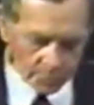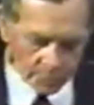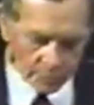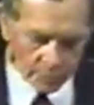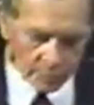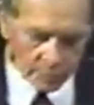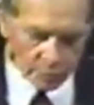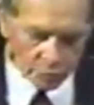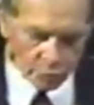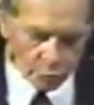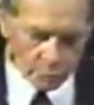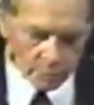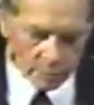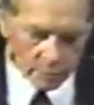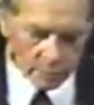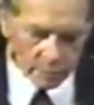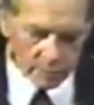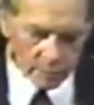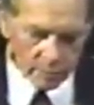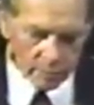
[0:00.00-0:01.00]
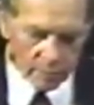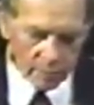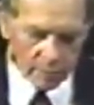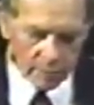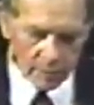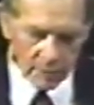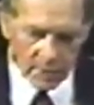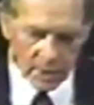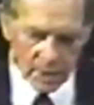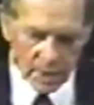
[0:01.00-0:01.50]

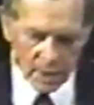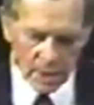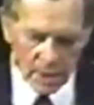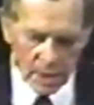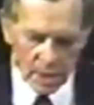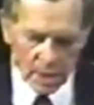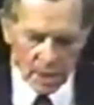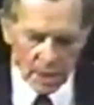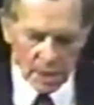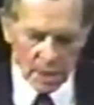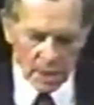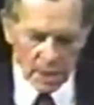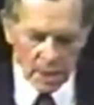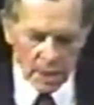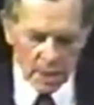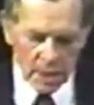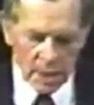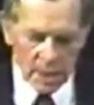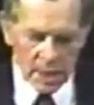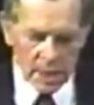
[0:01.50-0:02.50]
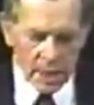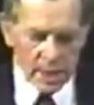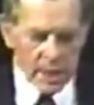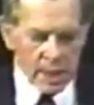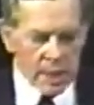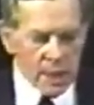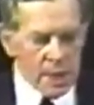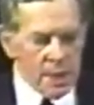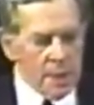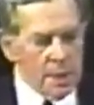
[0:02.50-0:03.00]

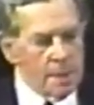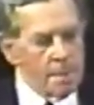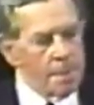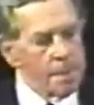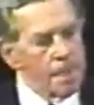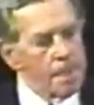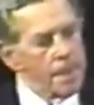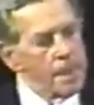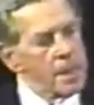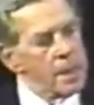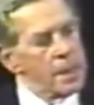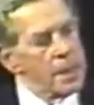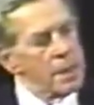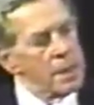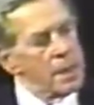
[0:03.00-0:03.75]
[no speech]